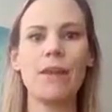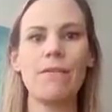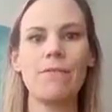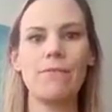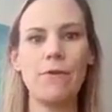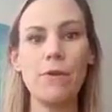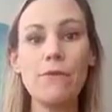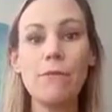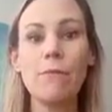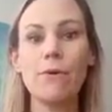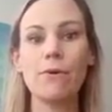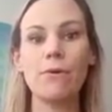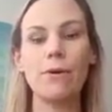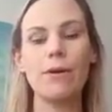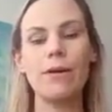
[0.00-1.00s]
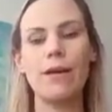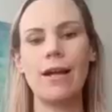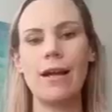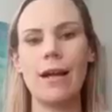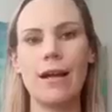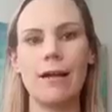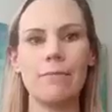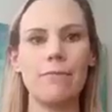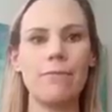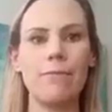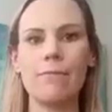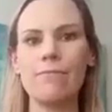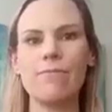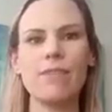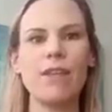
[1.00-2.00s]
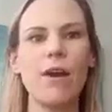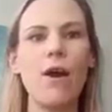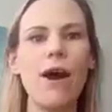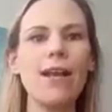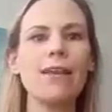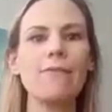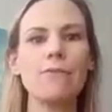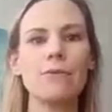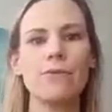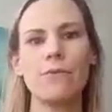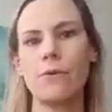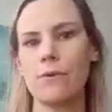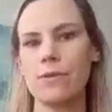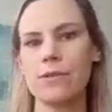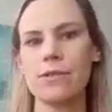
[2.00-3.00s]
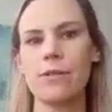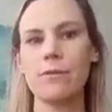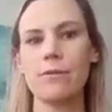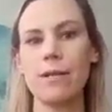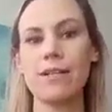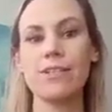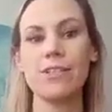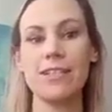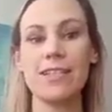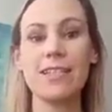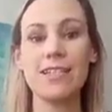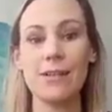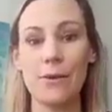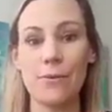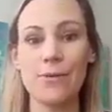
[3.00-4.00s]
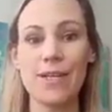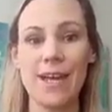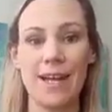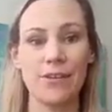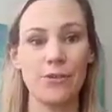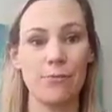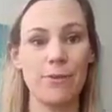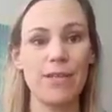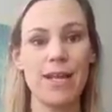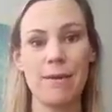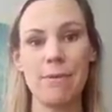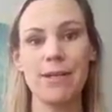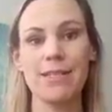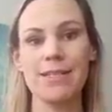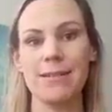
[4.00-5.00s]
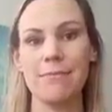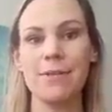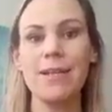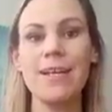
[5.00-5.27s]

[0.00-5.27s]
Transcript: Furthermore, the high levels of cortisol actually slow down your metabolism,